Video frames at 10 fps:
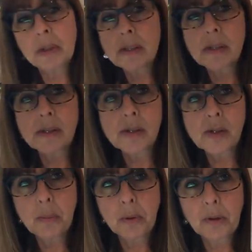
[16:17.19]
But this is a
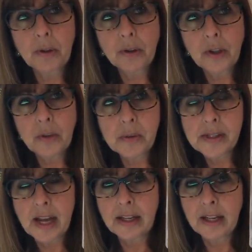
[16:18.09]
super little cute
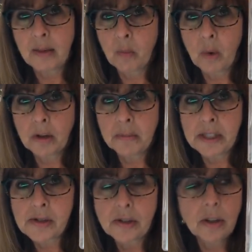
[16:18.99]
set named Welcome
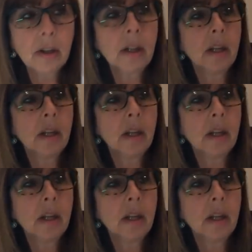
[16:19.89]
Easter.